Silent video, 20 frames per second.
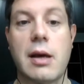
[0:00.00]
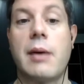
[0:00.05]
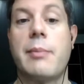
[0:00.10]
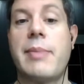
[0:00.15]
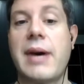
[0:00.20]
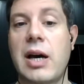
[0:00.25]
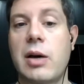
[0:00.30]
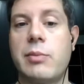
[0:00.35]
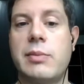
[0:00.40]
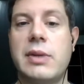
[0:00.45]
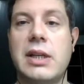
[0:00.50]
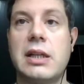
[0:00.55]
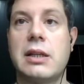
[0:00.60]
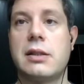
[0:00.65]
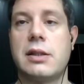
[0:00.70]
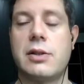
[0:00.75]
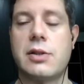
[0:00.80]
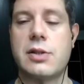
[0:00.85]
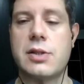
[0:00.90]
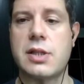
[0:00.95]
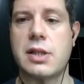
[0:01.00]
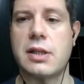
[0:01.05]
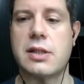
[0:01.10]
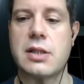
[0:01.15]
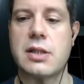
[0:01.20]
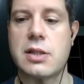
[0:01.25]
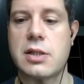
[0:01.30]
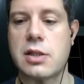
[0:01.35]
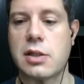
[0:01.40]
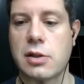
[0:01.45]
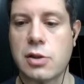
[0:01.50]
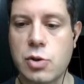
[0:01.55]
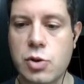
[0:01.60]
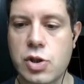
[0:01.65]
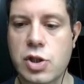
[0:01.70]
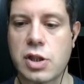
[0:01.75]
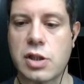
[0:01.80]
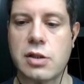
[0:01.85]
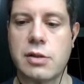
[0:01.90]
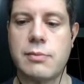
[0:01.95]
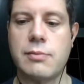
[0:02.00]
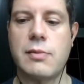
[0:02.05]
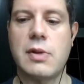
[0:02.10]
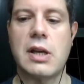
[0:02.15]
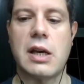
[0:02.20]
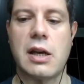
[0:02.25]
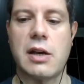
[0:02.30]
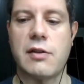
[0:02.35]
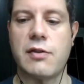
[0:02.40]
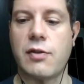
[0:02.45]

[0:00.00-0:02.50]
about media literacy as a solution uh,